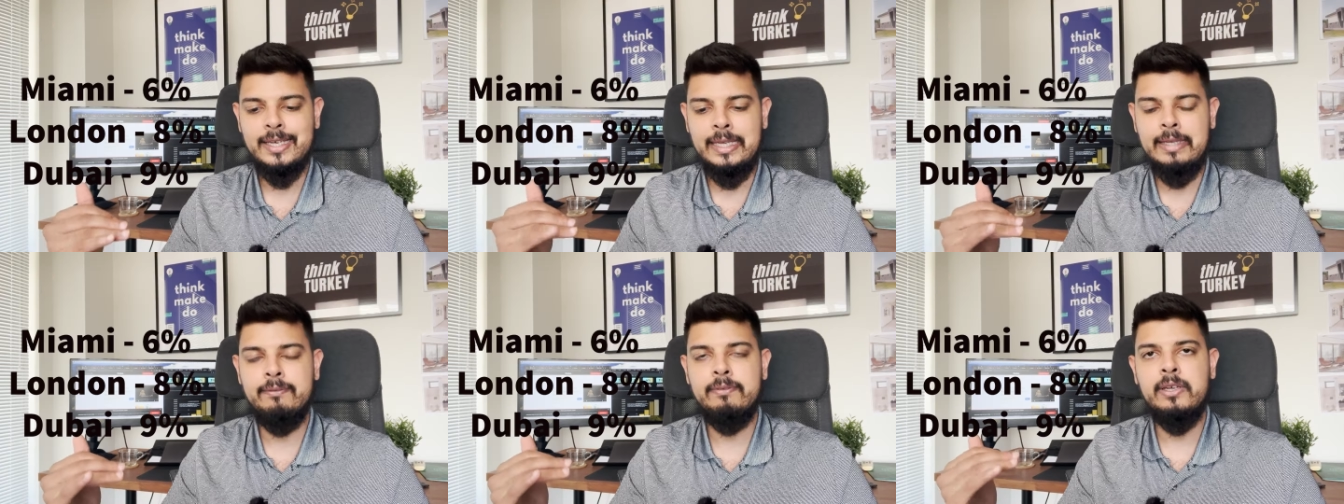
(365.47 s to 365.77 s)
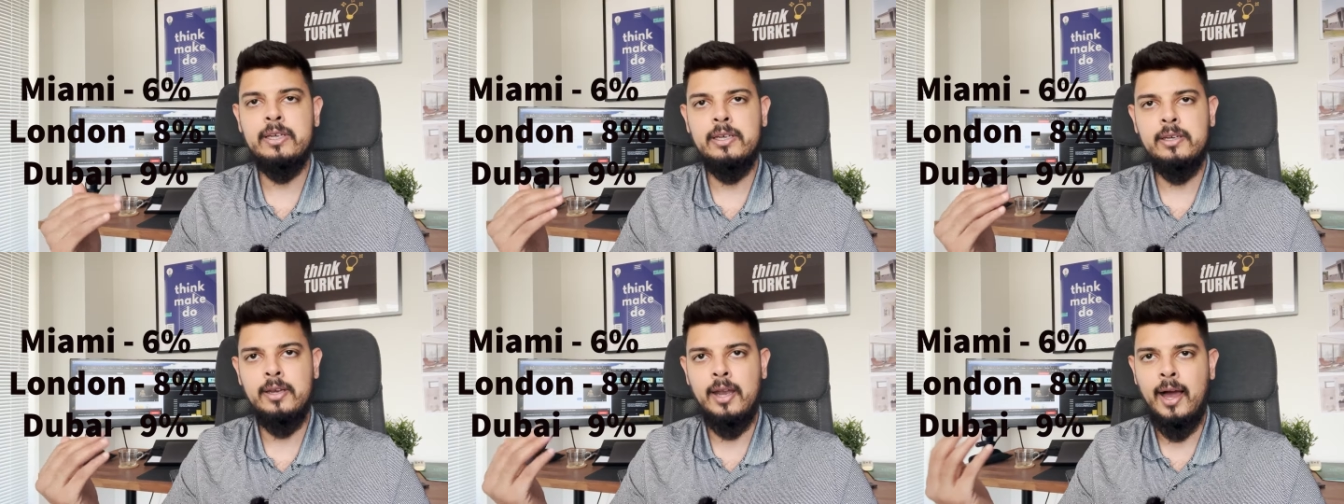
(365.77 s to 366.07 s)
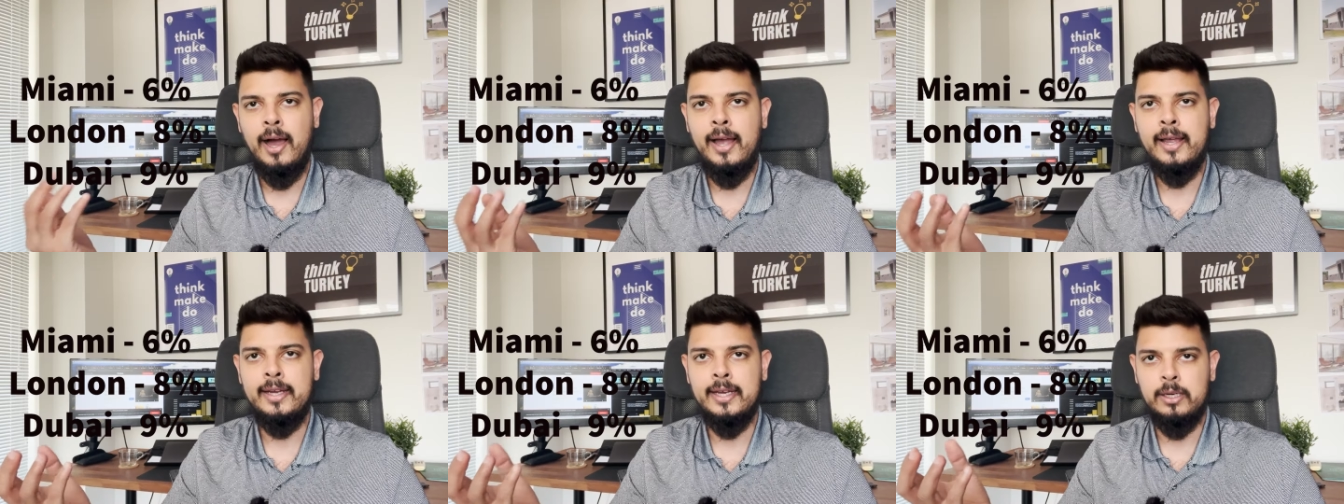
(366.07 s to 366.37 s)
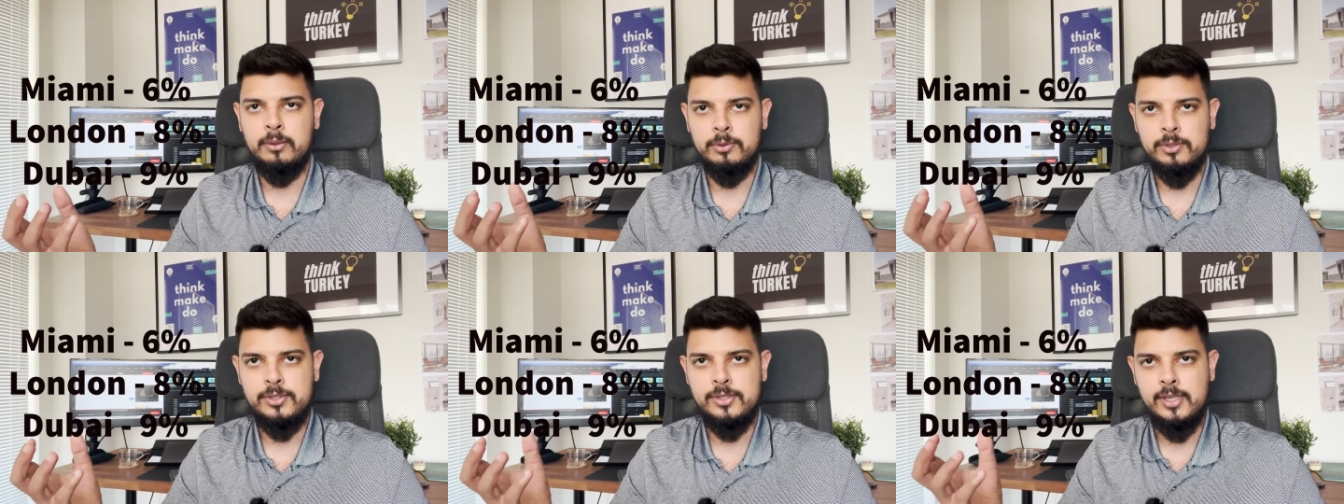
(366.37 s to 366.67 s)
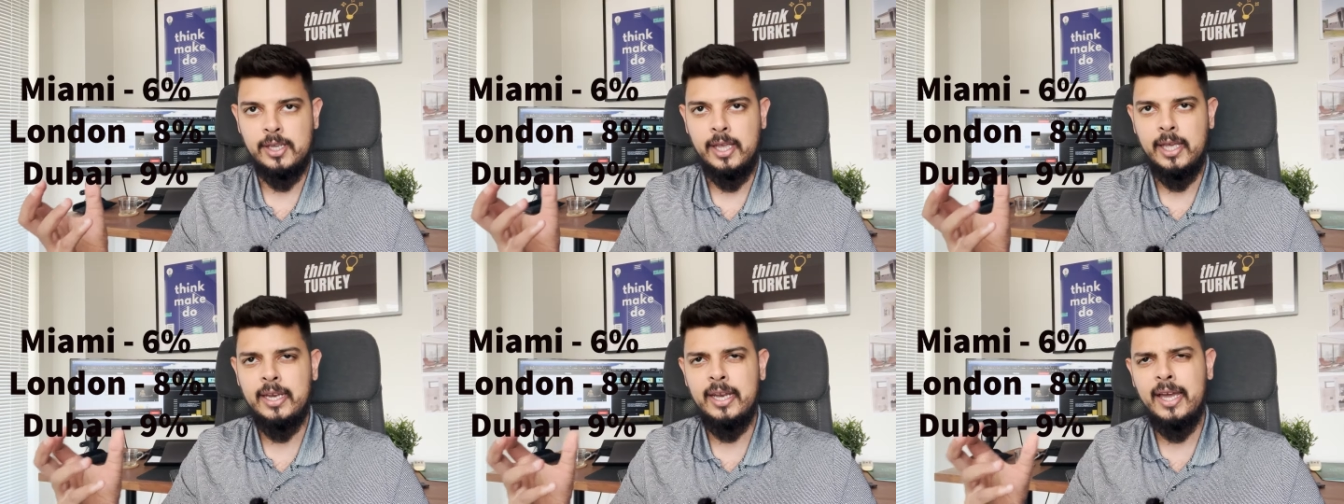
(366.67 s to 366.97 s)
even nine, I would
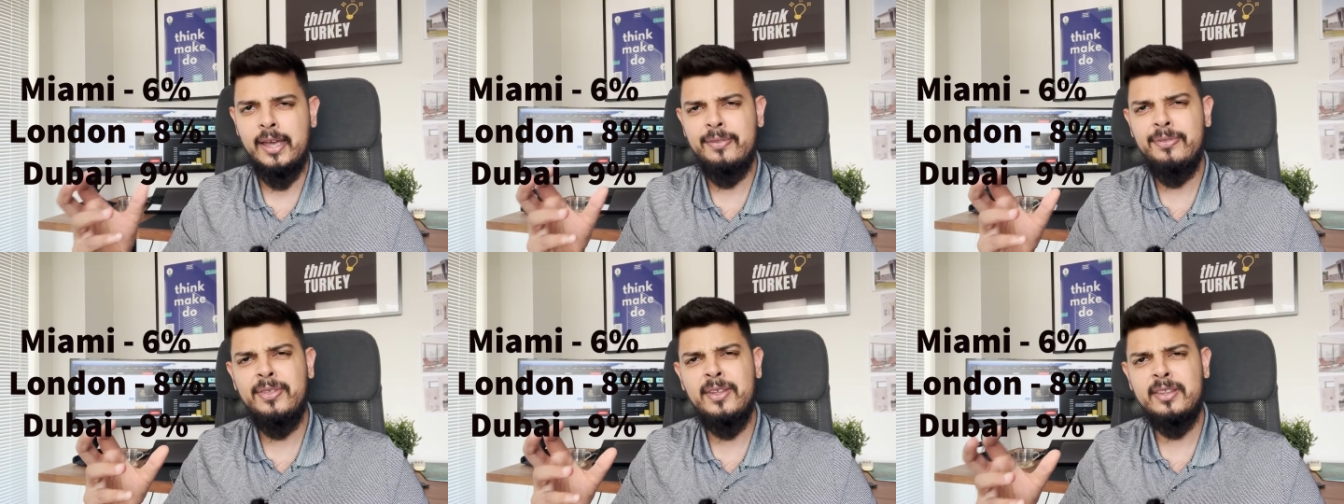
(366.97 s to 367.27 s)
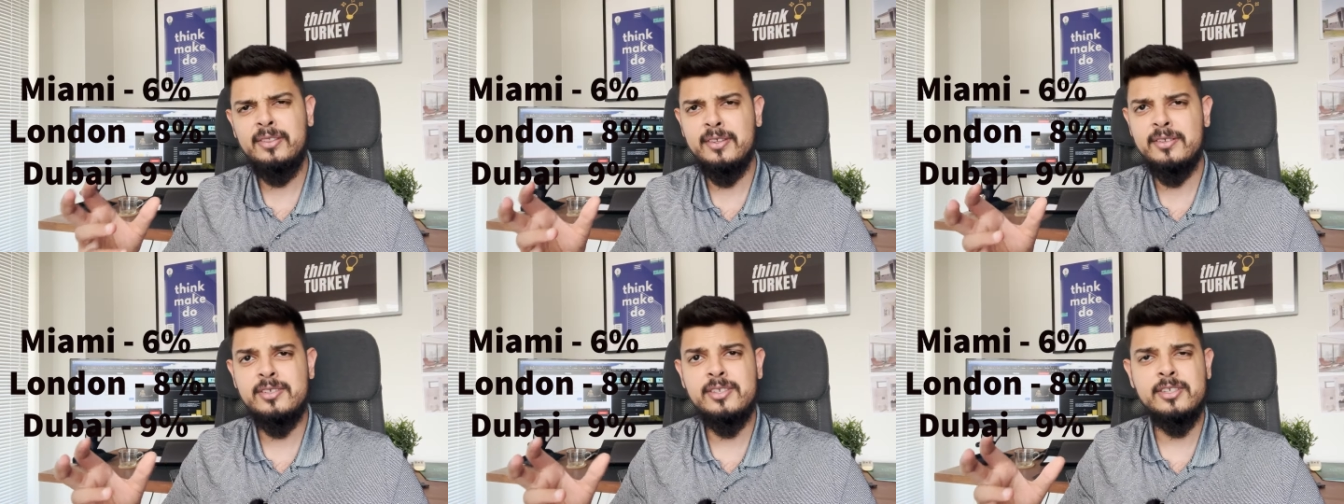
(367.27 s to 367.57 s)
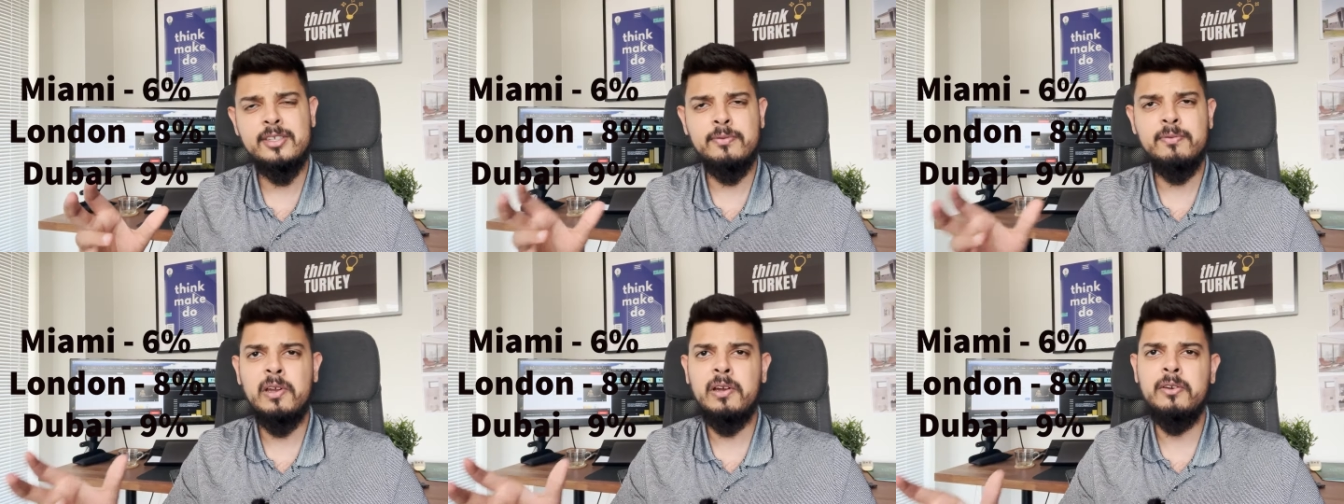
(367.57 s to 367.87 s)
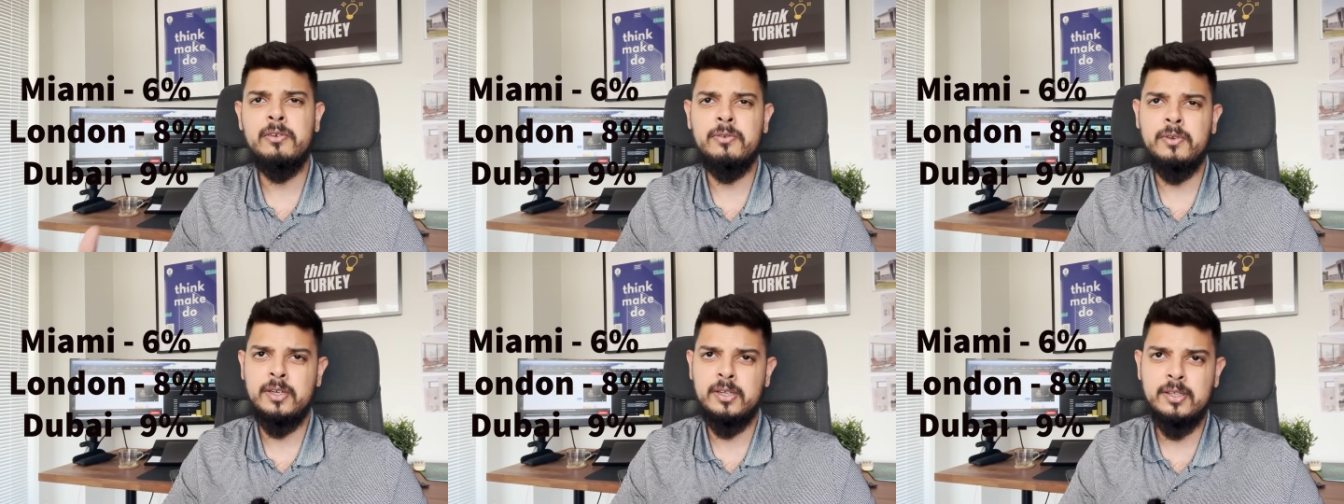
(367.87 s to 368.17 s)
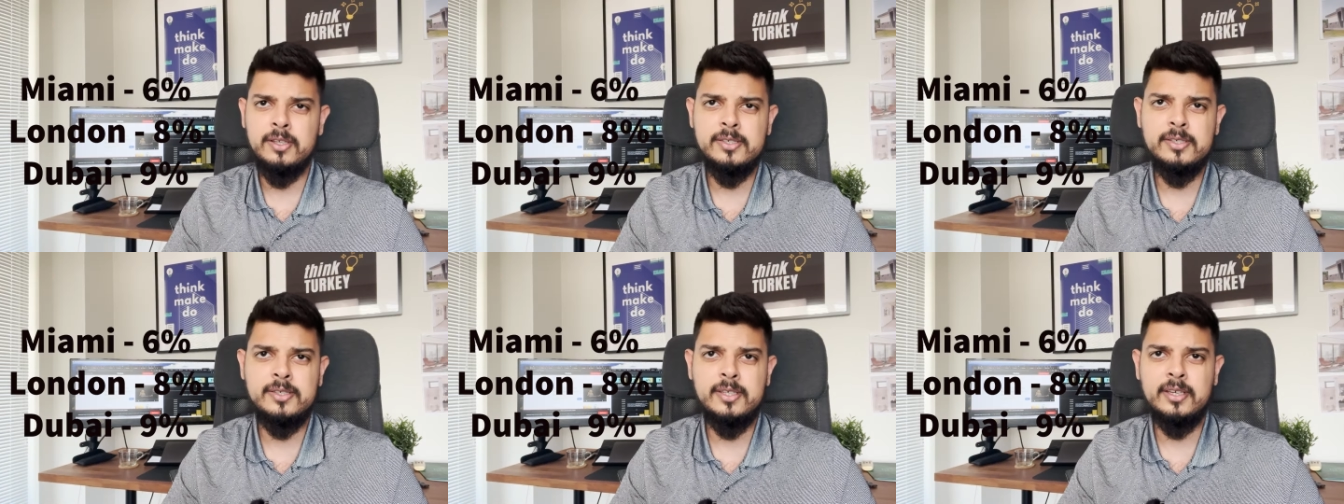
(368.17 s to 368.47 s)
say. And I think this is a very
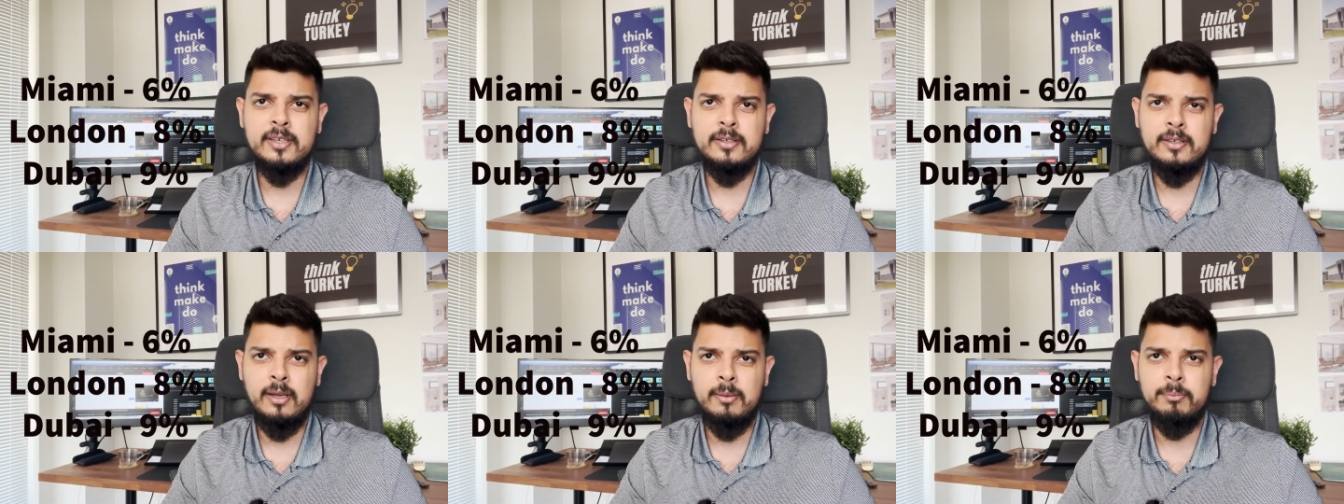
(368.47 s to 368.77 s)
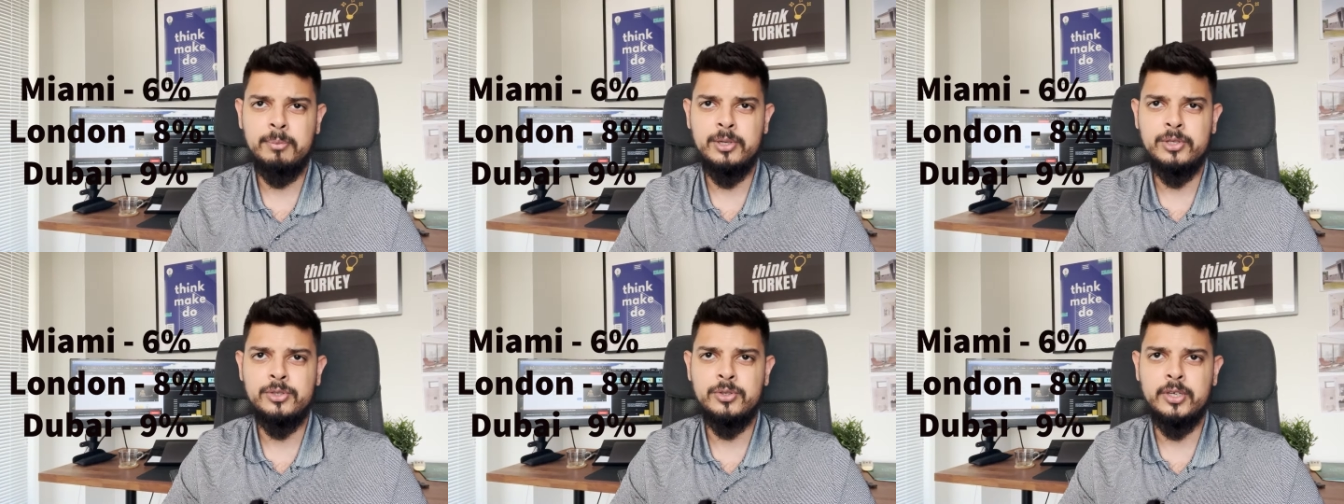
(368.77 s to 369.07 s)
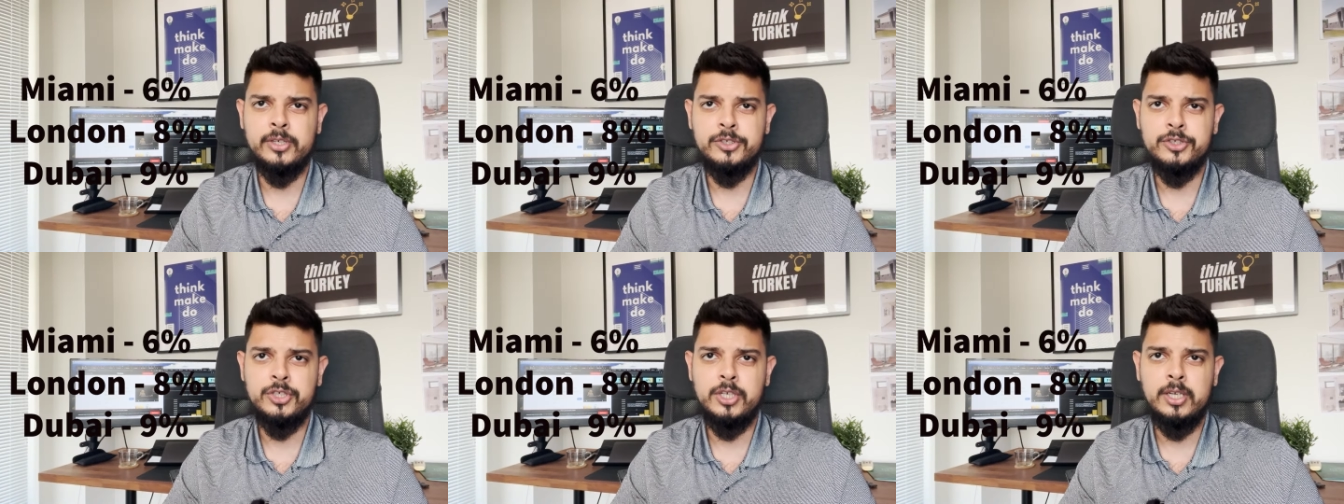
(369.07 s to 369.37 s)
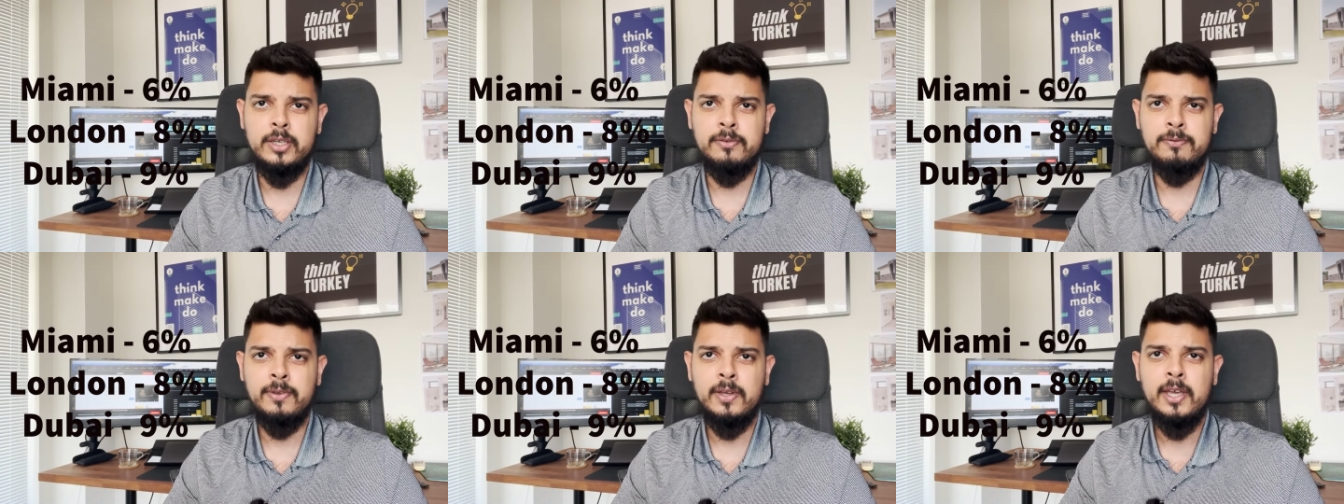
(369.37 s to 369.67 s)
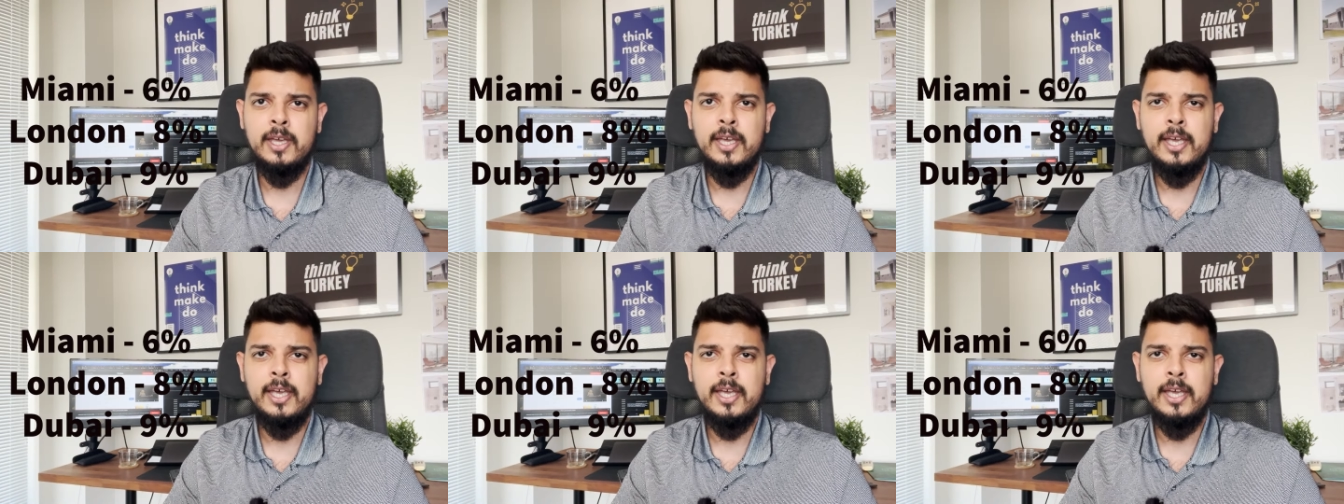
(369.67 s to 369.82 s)
realistic number to achieve